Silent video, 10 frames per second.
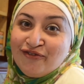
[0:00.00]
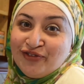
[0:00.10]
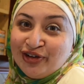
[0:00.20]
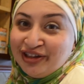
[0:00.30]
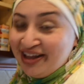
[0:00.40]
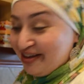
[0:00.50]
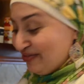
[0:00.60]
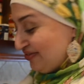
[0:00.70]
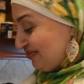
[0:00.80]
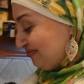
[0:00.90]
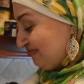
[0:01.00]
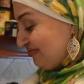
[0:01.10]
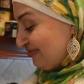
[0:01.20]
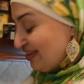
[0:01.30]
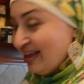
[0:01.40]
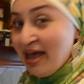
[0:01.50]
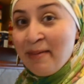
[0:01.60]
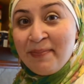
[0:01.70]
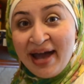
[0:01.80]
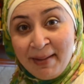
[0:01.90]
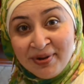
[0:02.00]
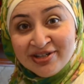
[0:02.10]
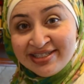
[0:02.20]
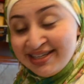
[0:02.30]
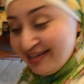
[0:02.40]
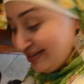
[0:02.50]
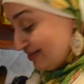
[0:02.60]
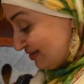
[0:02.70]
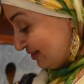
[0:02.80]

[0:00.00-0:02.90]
full of? Pepper seeds.